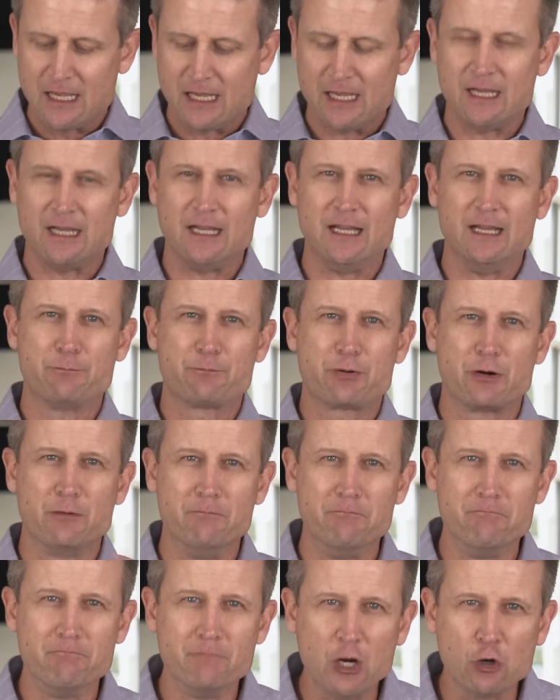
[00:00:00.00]
uh, and
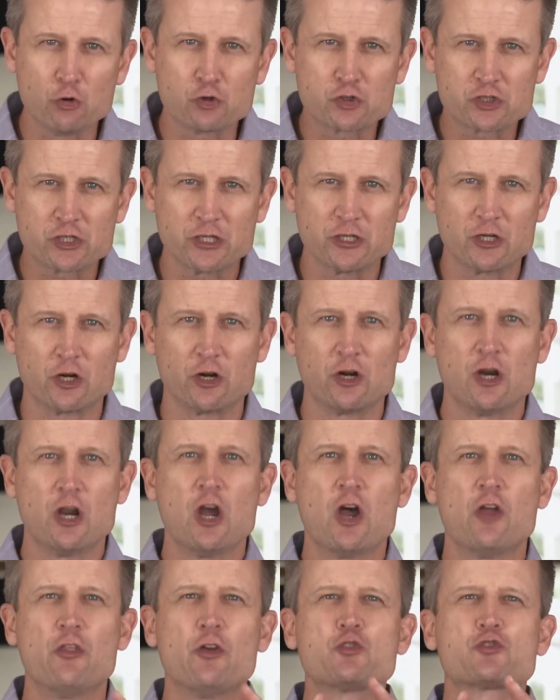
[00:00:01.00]
promotion are
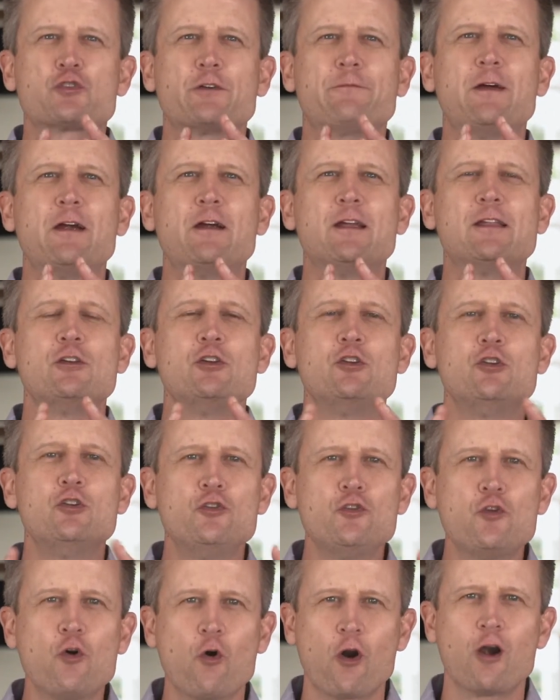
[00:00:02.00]
those are very
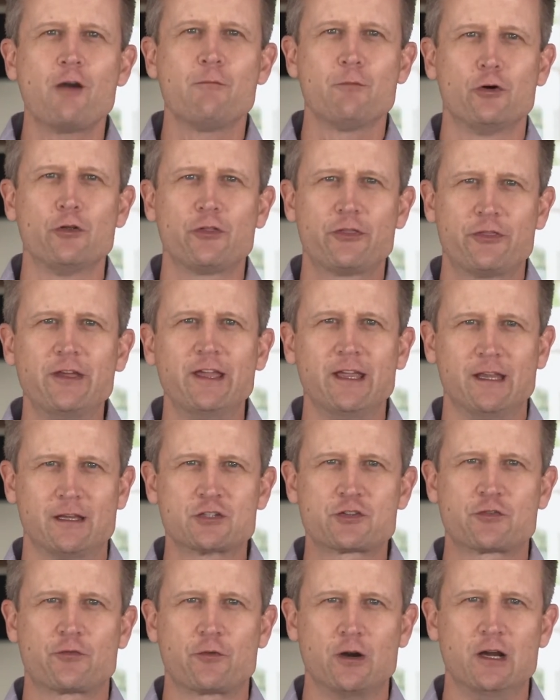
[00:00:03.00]
normal
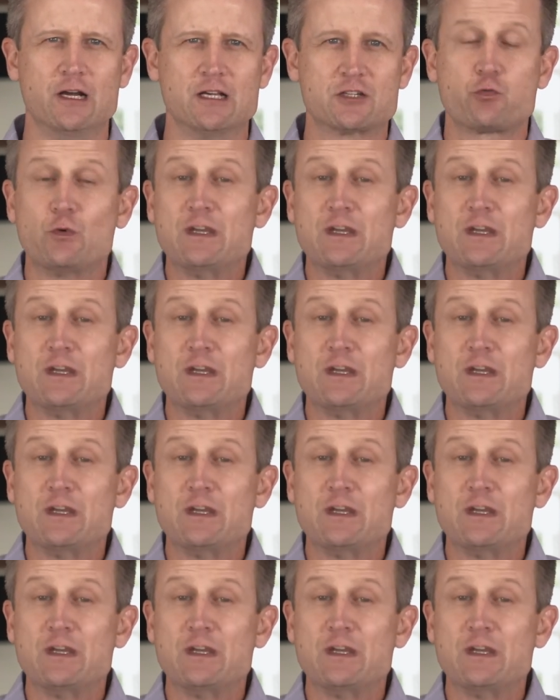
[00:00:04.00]
things for us.